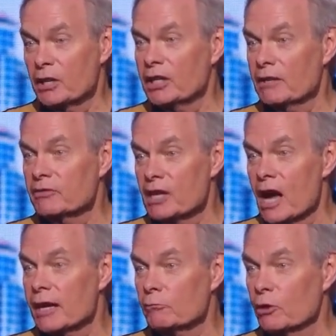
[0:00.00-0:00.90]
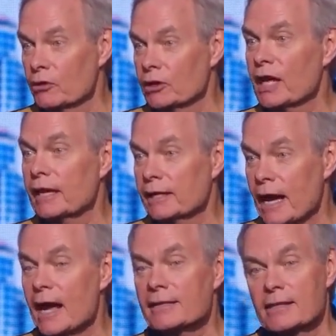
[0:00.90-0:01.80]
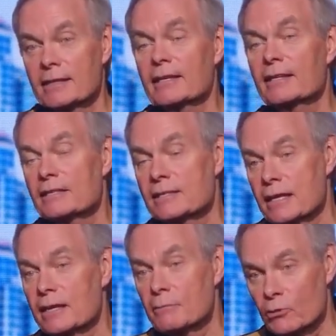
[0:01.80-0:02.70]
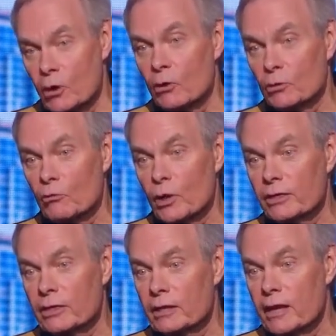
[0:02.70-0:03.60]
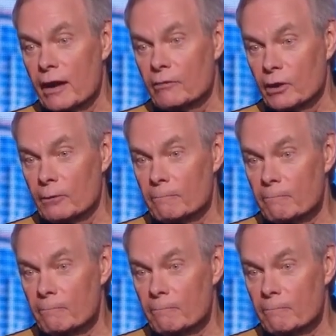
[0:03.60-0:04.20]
But if not, well, then that guy's going to get steamrolled with the devil.